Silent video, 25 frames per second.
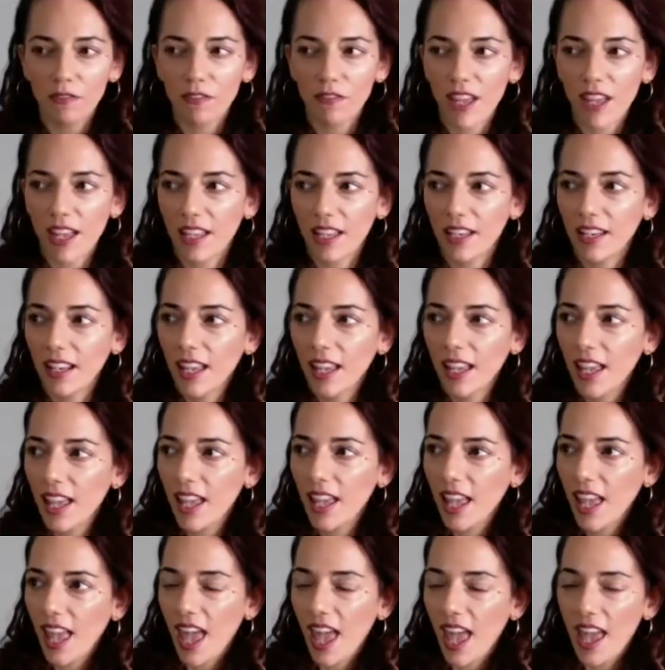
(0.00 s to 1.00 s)
event,
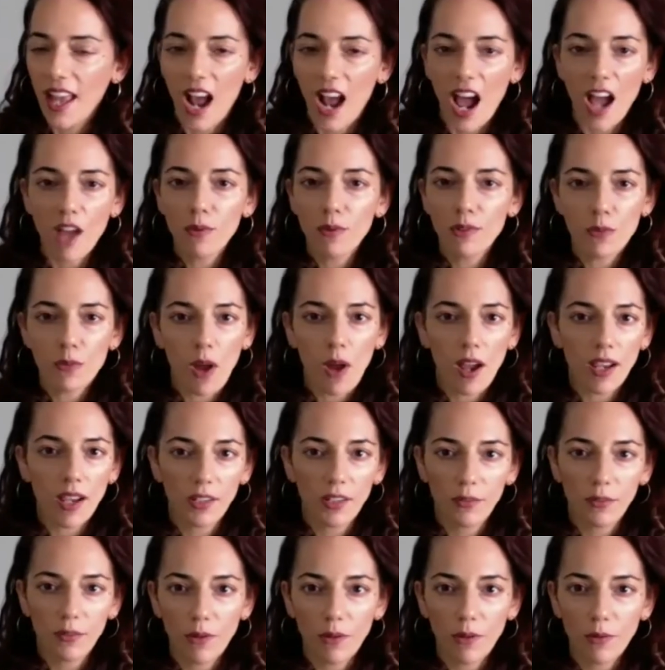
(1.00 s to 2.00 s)
and I was
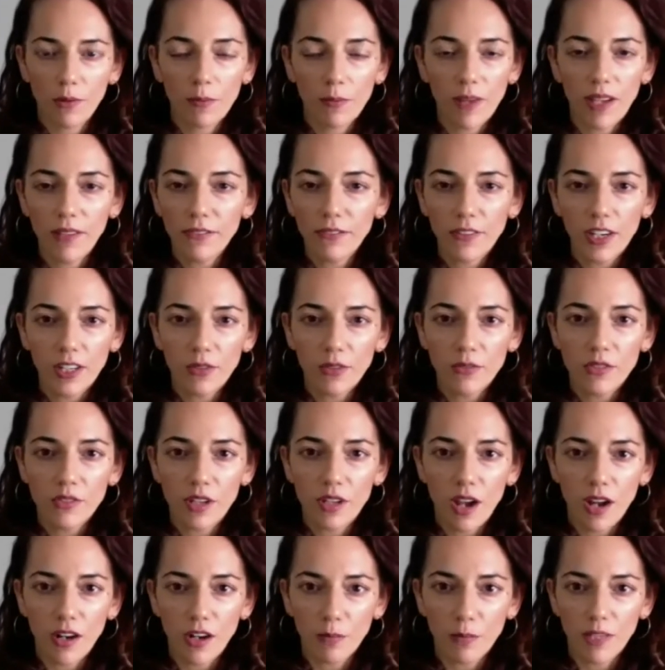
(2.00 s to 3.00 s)
walking around with my friend who's
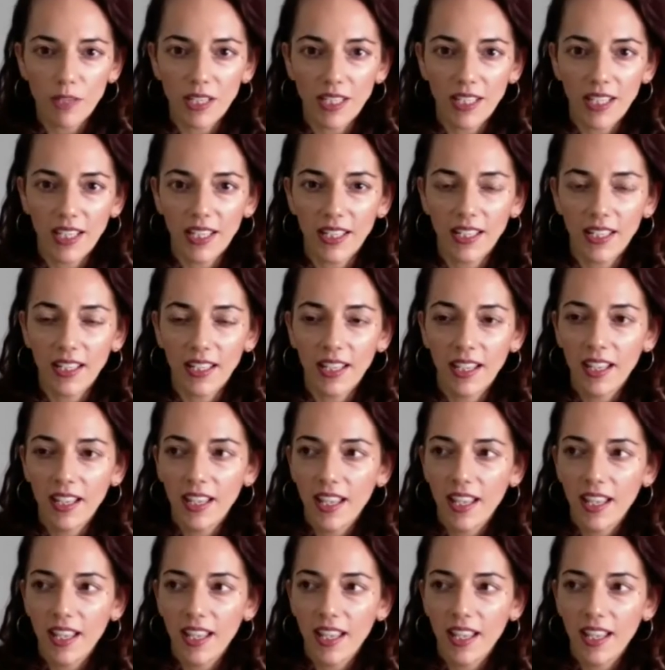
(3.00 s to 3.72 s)
not Armenian,